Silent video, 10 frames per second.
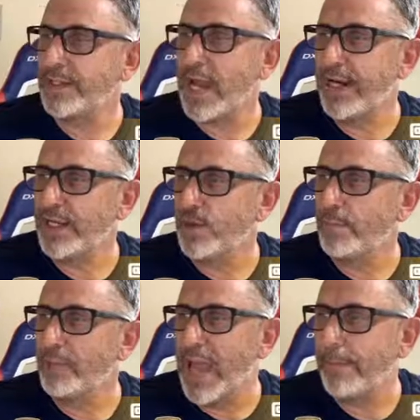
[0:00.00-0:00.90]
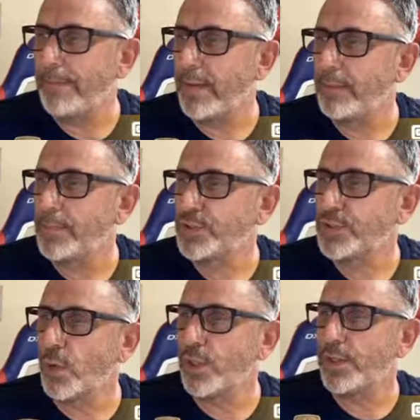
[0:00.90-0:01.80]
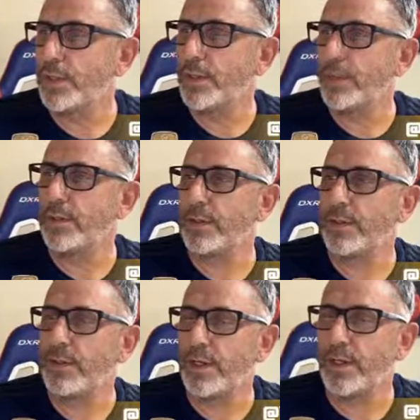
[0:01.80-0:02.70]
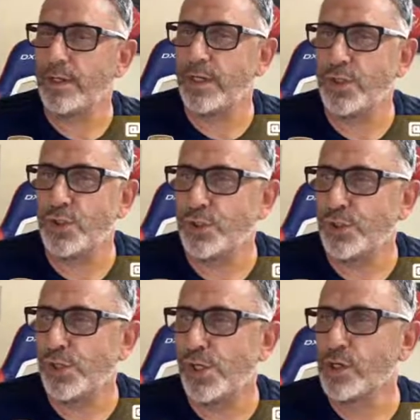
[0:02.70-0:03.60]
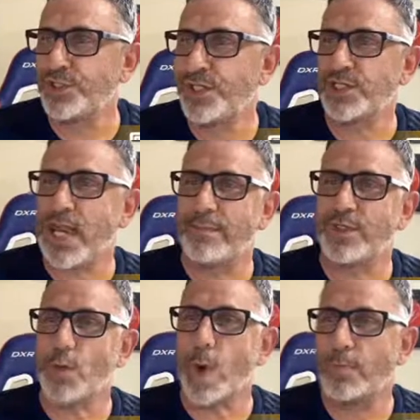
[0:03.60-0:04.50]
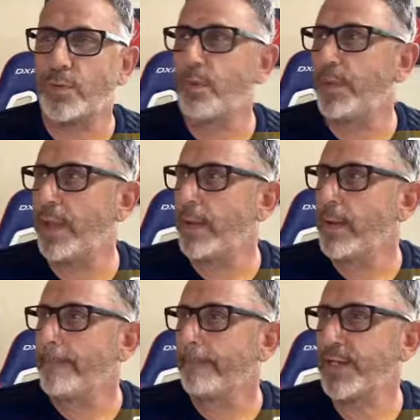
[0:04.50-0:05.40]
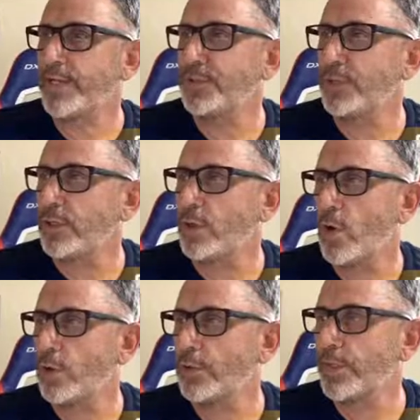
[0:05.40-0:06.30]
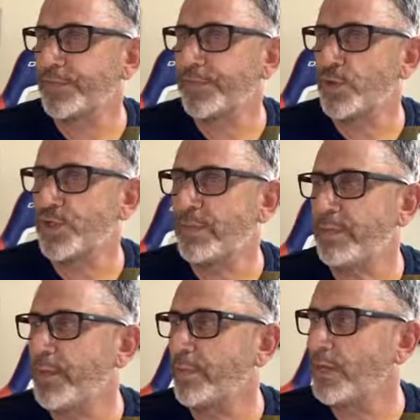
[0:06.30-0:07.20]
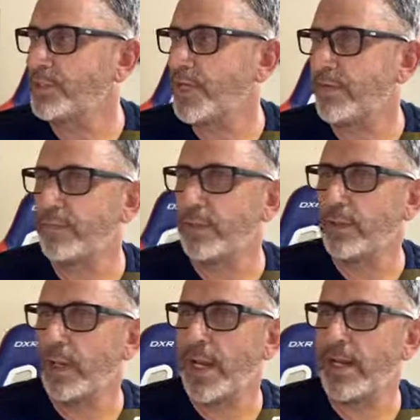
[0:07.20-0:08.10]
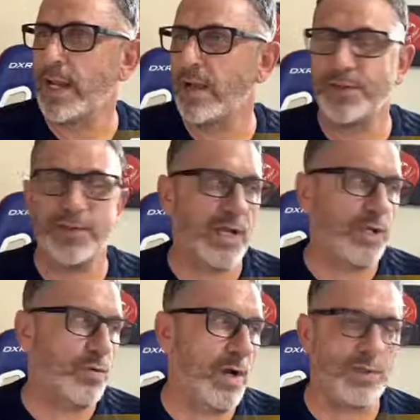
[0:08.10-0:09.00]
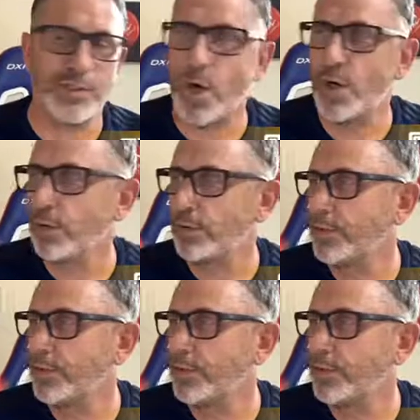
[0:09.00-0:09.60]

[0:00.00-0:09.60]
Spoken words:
tiny little bat bip. So you're going to see his average go up a little bit. But that's a good call, Chris, for GPP plays, definitely. And I like this. I do like this Cardinal